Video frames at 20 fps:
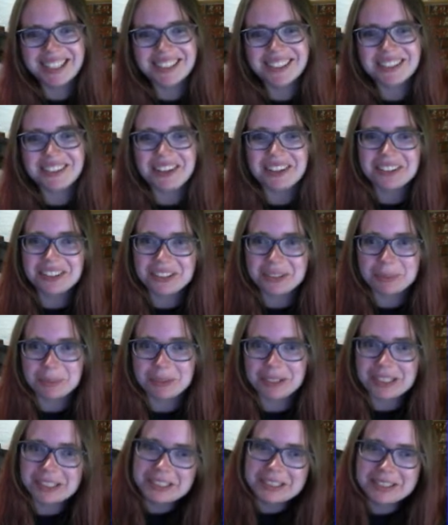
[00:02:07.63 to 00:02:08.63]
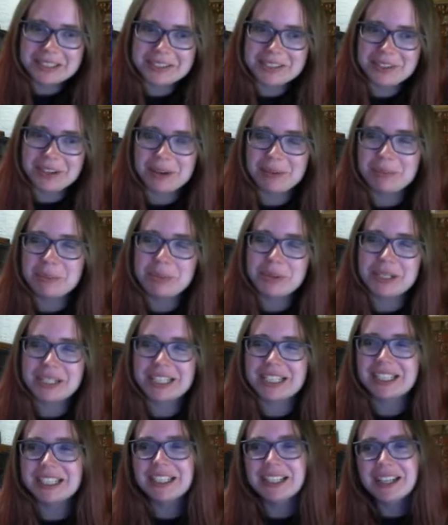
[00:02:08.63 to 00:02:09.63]
and it's not super Instagram
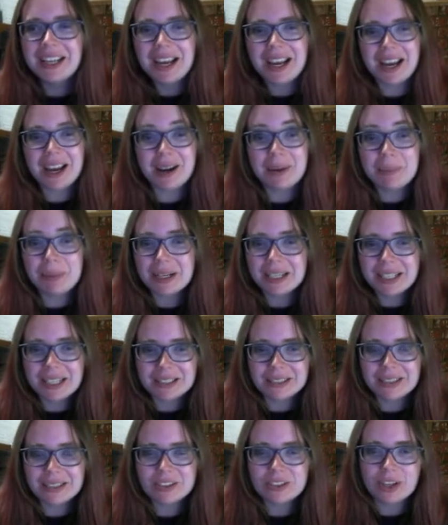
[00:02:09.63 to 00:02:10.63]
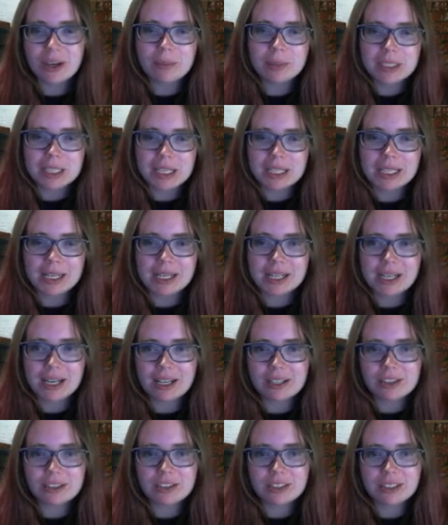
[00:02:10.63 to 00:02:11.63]
pretty, uh, but it gets the job done. And I
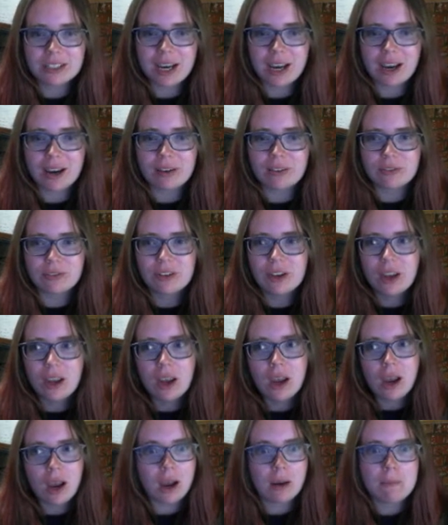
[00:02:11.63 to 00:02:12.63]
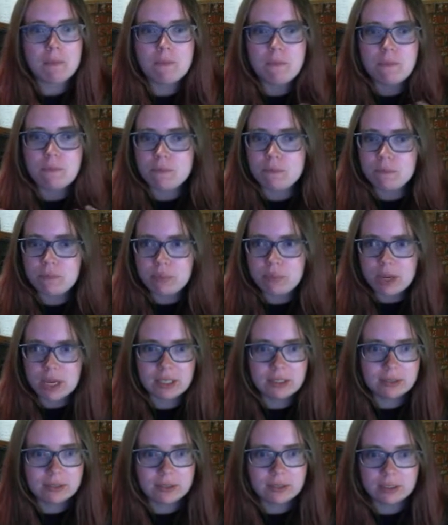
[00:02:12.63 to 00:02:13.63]
actually have a
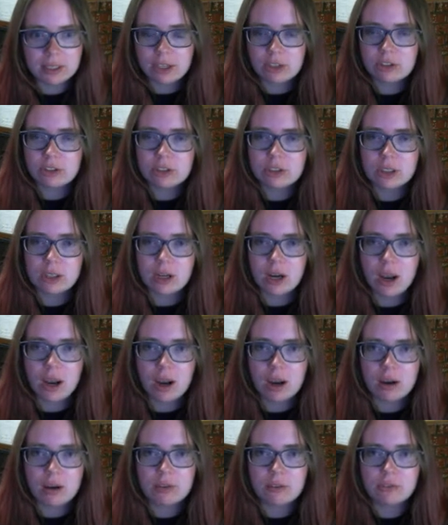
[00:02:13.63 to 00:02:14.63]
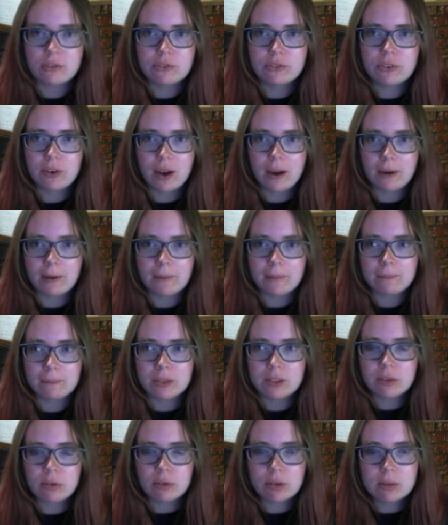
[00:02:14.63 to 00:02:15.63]
big selection of um,
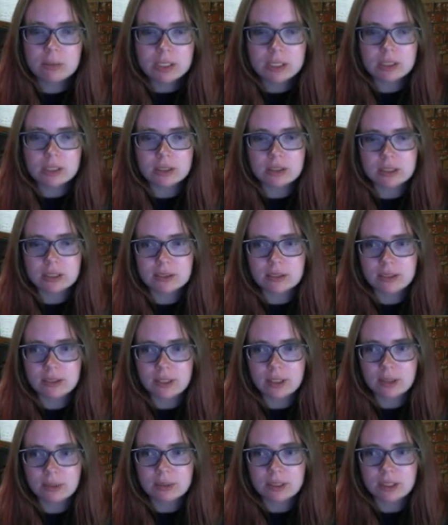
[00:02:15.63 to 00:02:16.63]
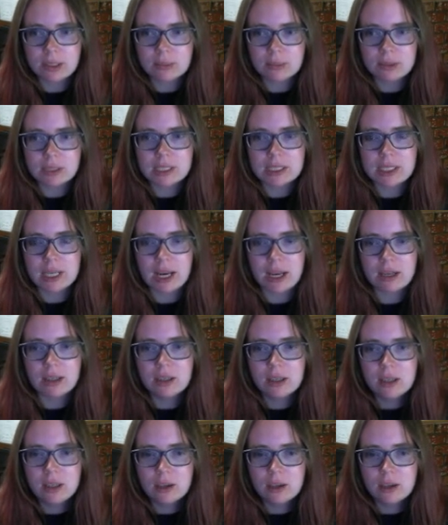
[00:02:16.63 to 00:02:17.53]
sewing materials that I was able to get